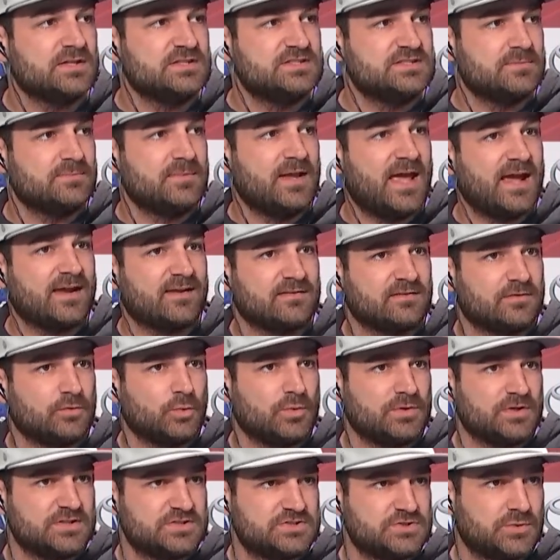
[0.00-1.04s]
Jim Nagy is
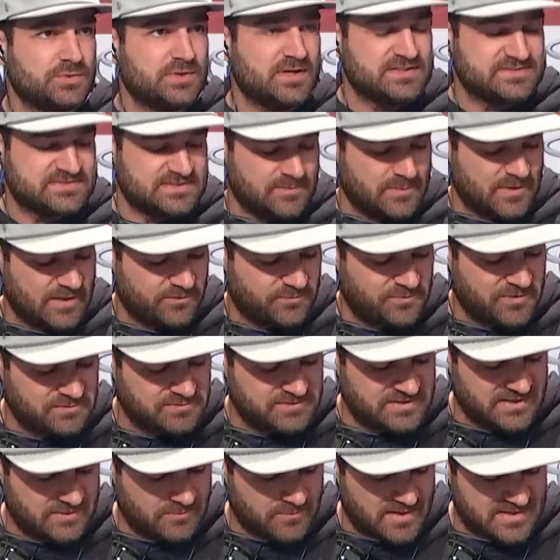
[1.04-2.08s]
going to join us in about
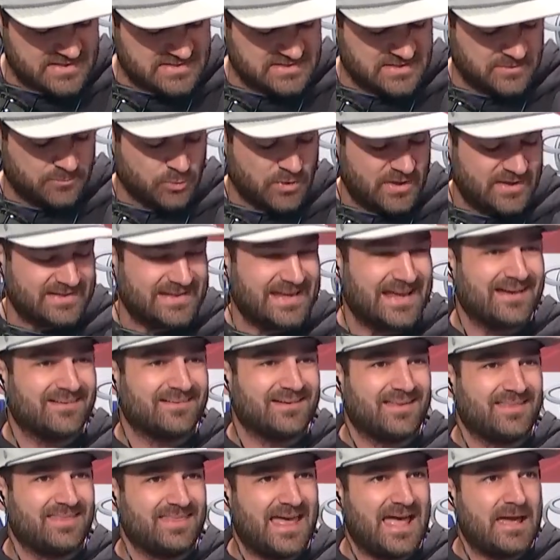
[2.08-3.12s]
15 minutes to break
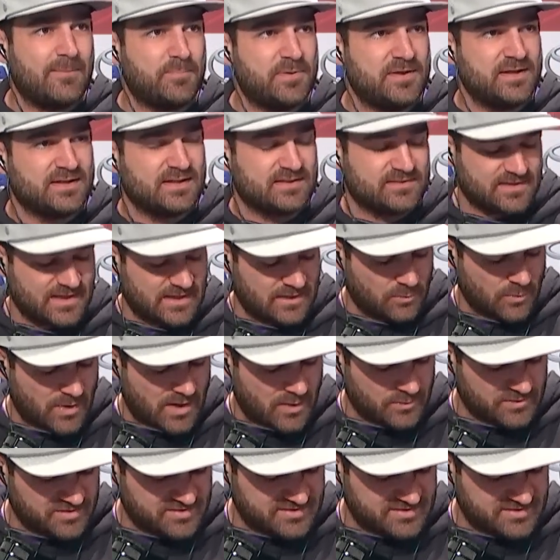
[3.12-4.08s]
down that pick. That's kind of why